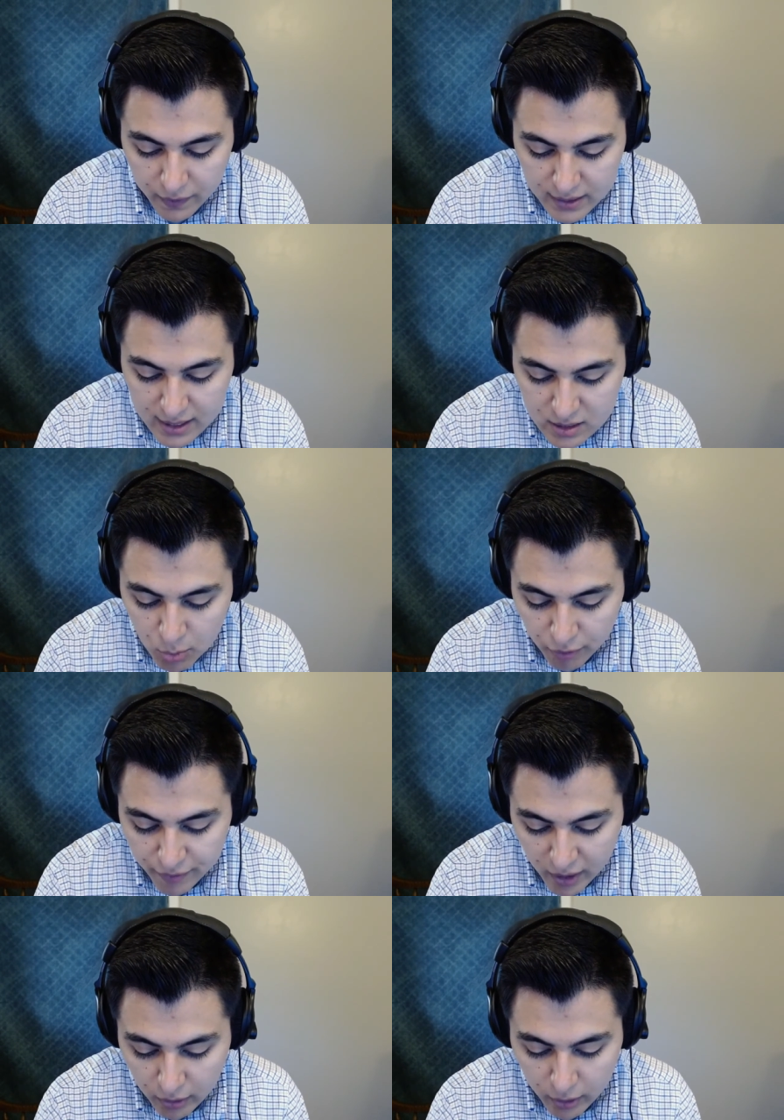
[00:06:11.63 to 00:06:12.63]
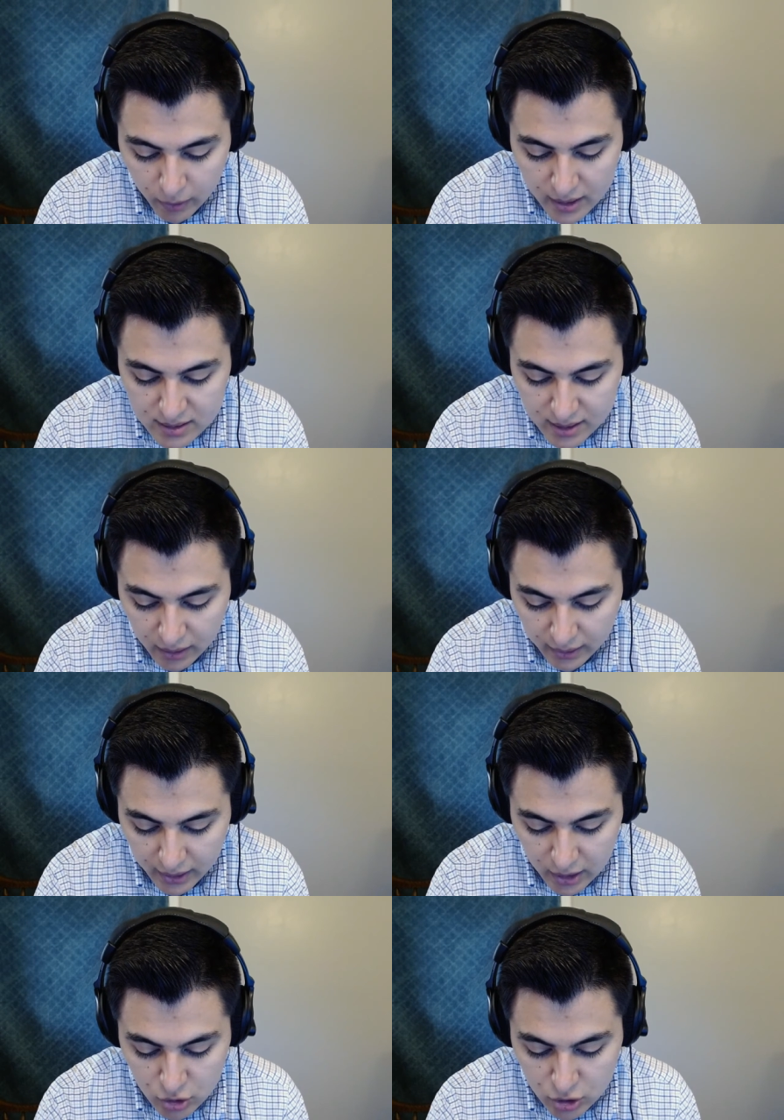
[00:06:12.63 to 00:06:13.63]
The dismal failure at
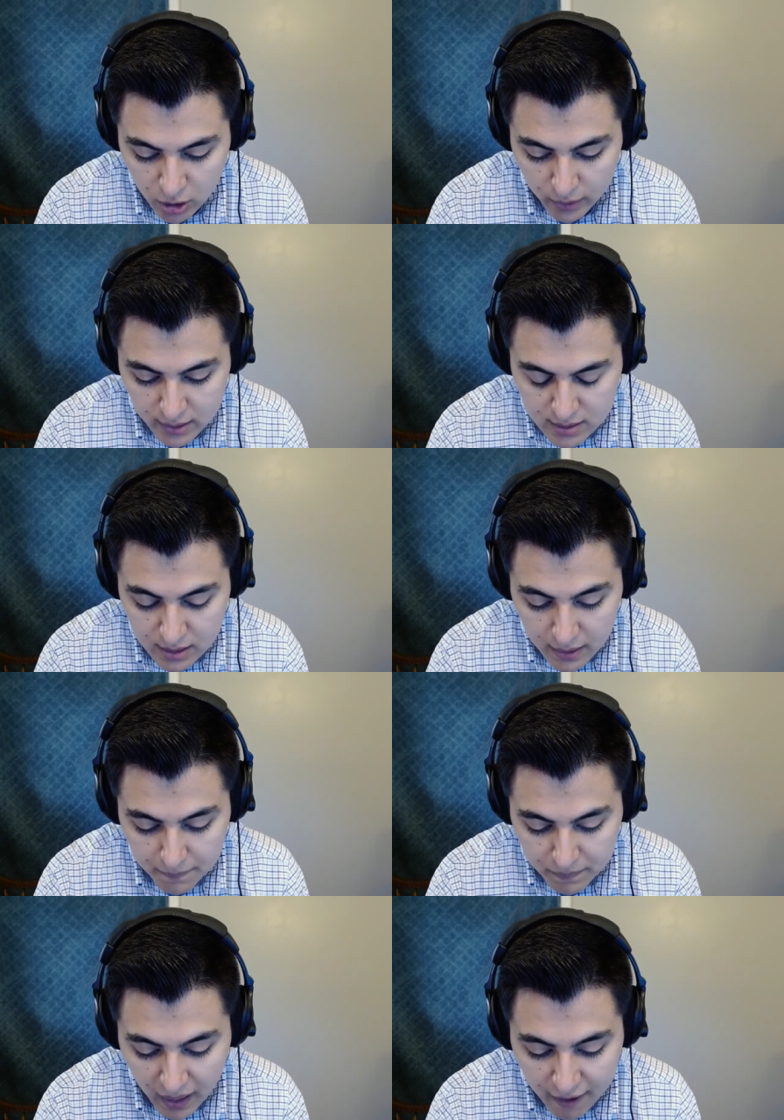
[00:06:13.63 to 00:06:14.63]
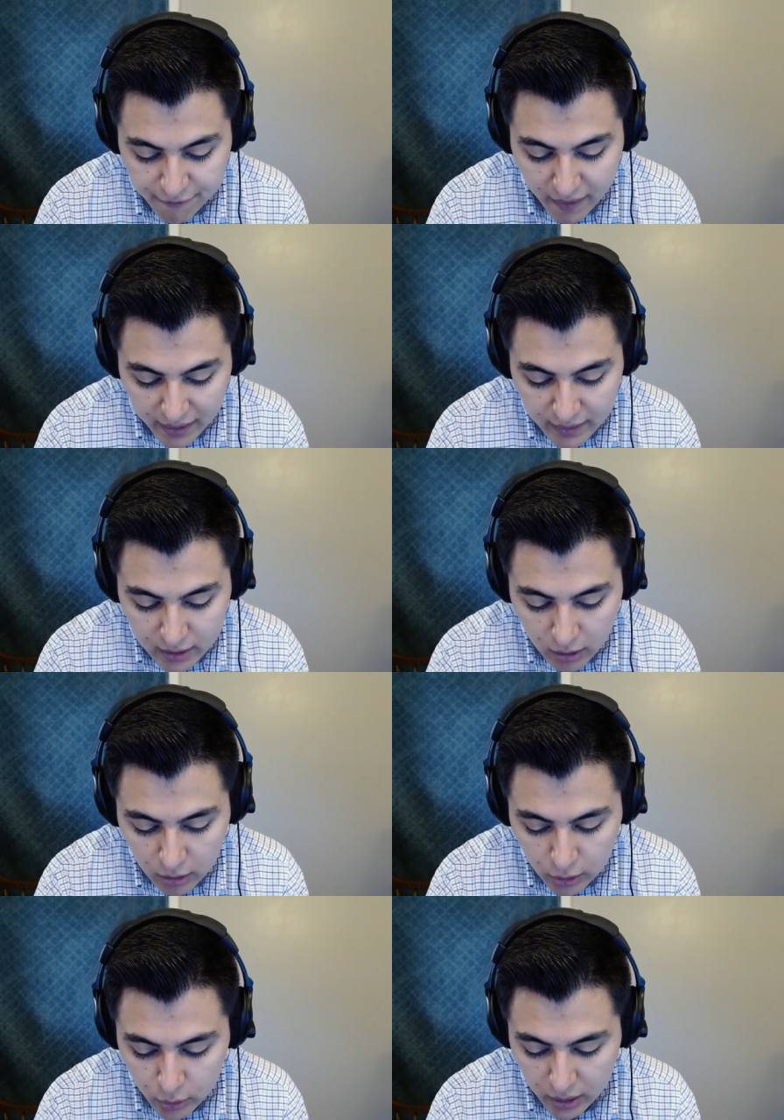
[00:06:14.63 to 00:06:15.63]
selling insurance, I finally
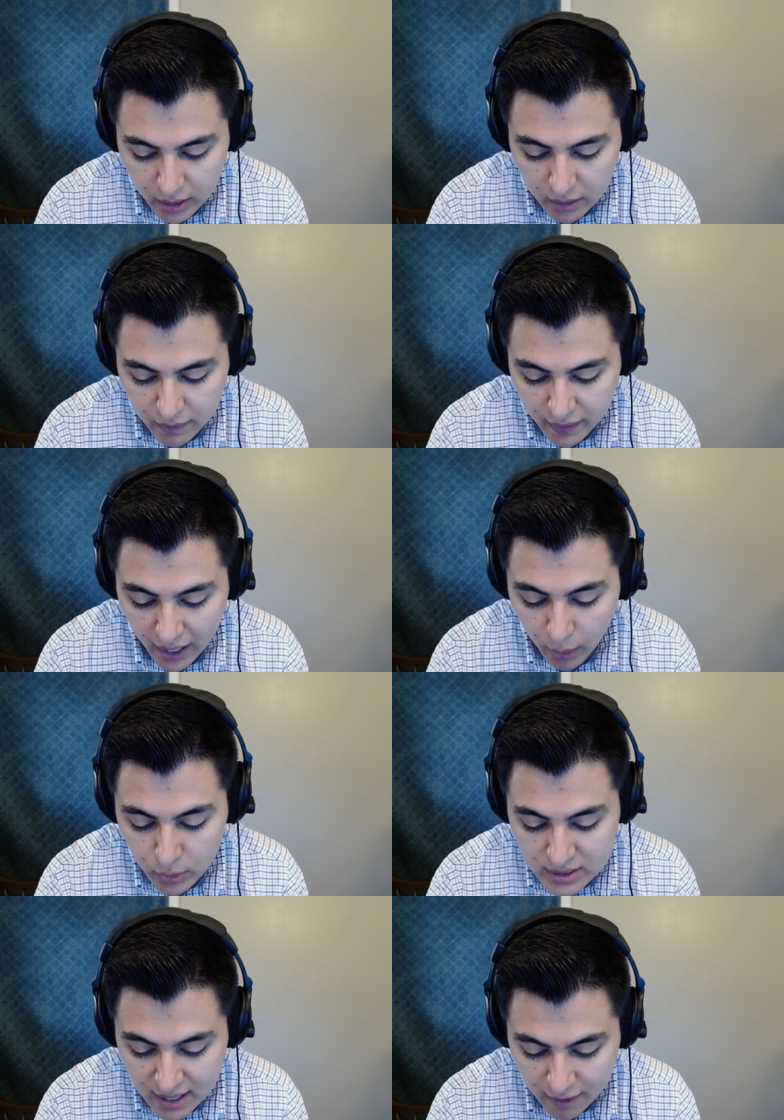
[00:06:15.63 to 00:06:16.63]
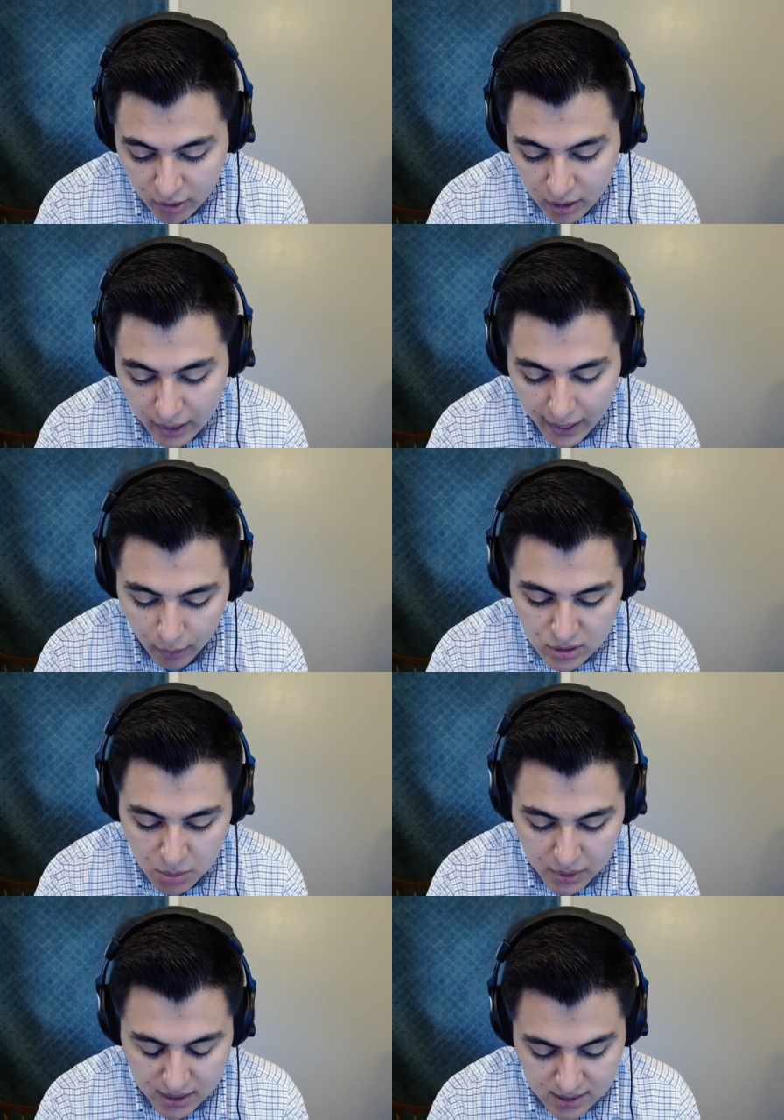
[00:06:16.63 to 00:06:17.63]
concluded that I was never cut out
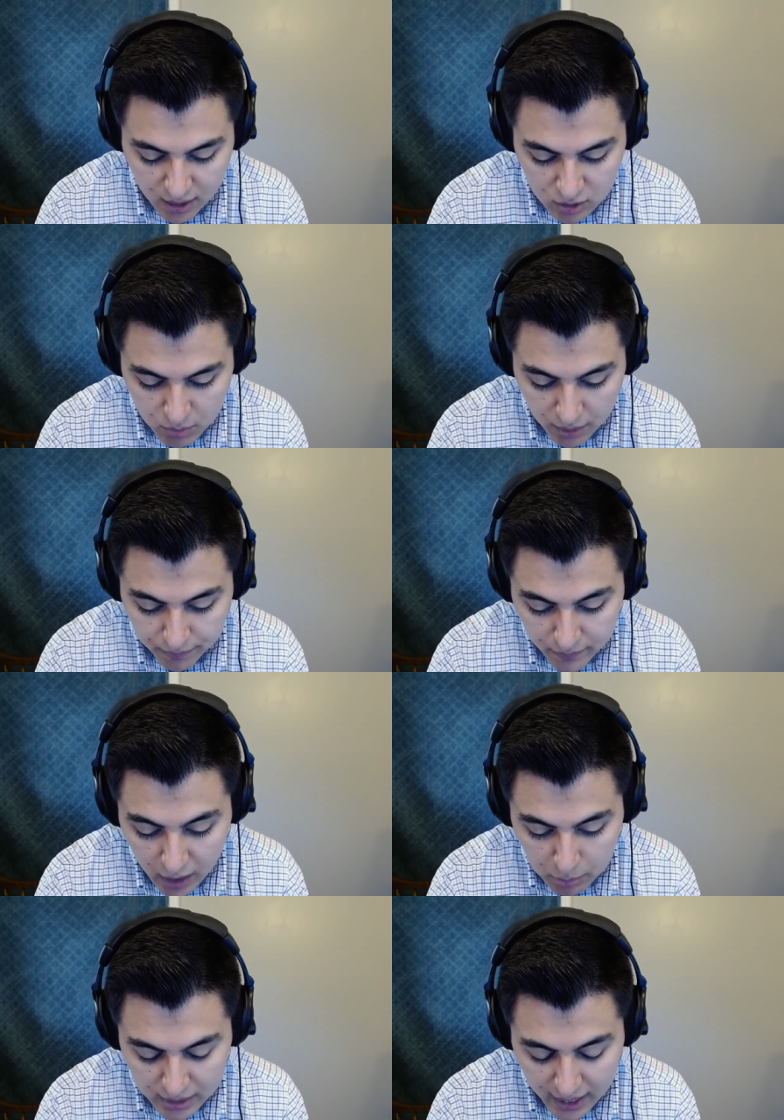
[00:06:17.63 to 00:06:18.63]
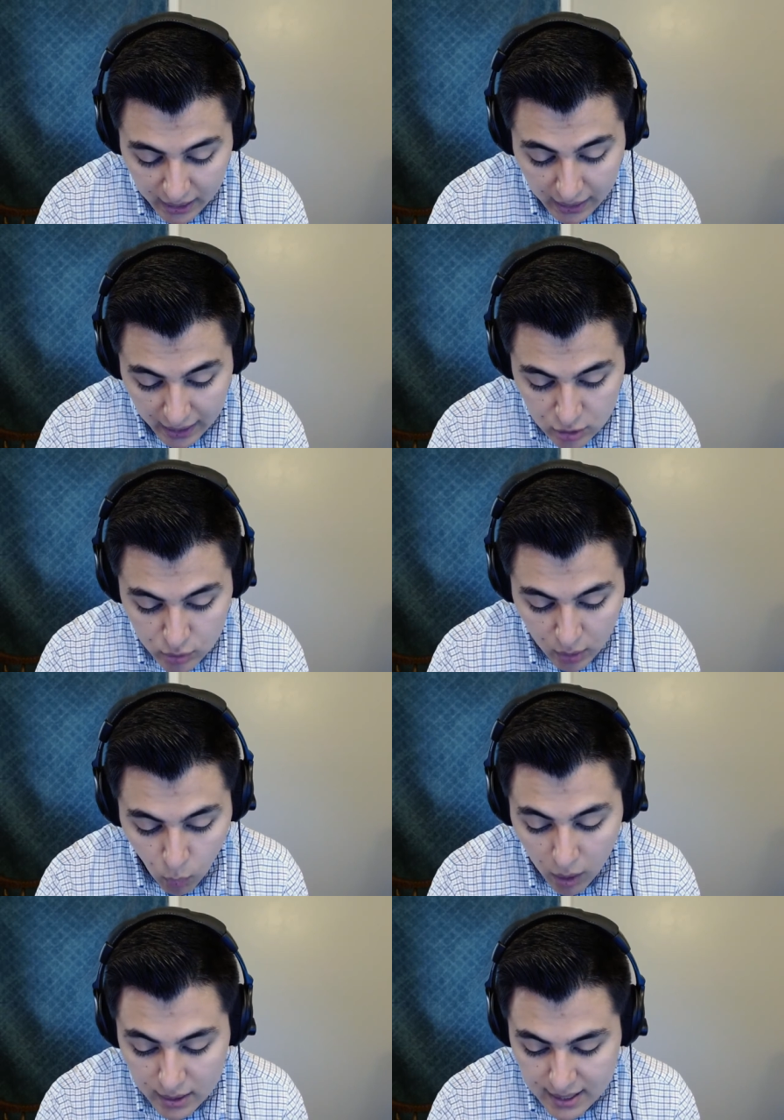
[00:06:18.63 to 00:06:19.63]
to be a salesman and began
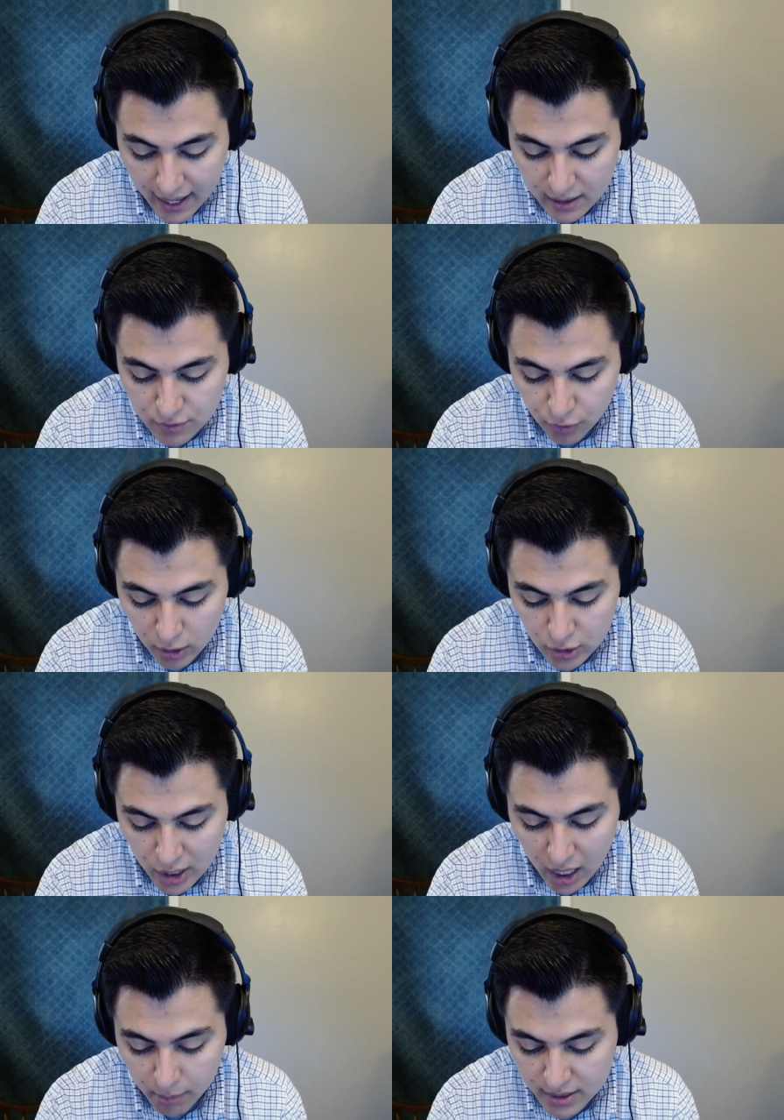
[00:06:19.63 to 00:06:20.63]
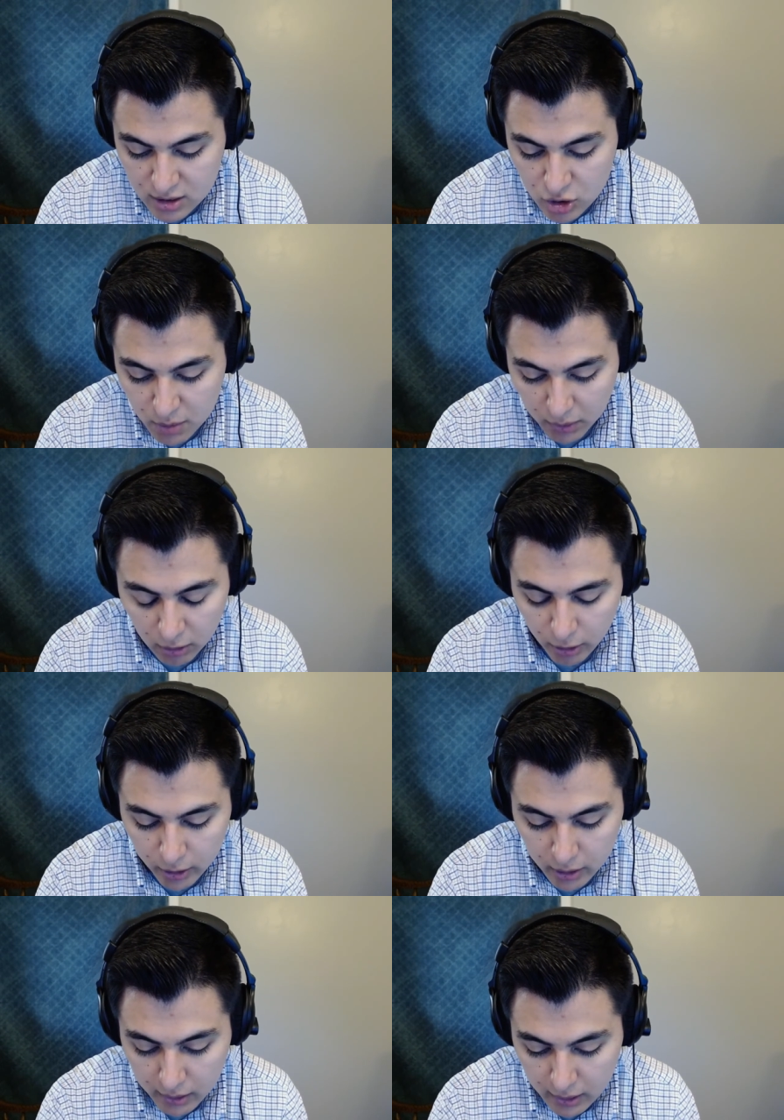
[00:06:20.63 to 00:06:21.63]
answering want ads for a job as a shipping
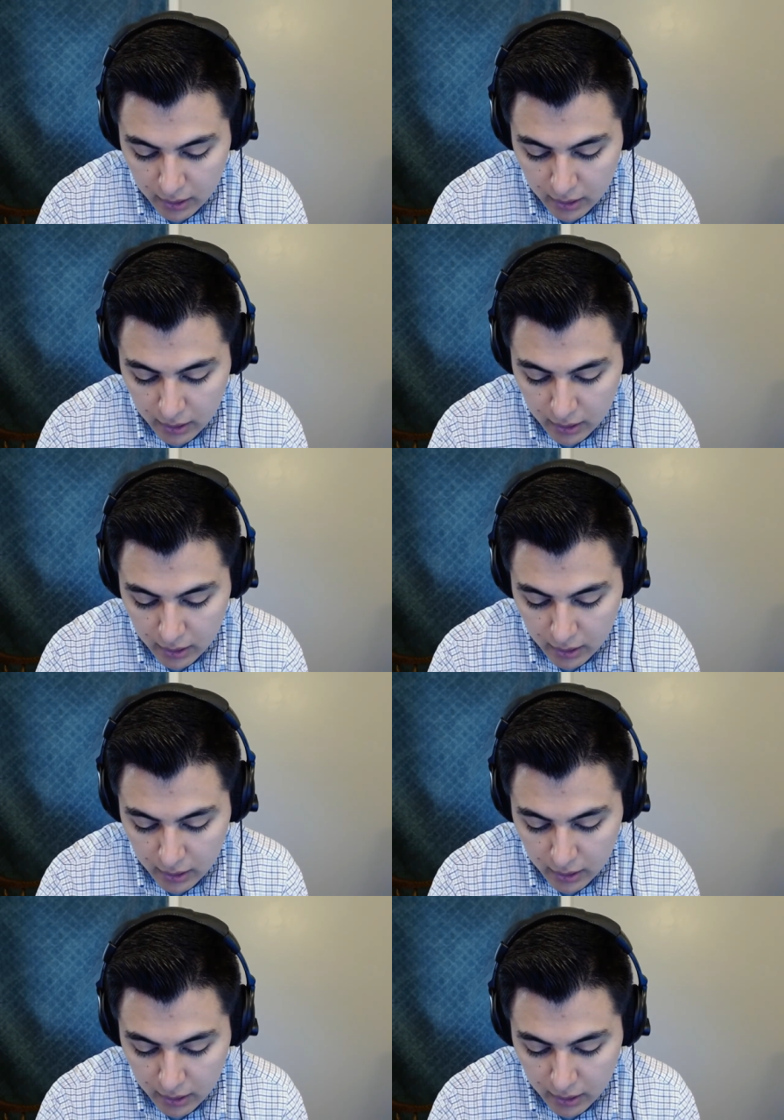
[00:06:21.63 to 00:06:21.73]
clerk.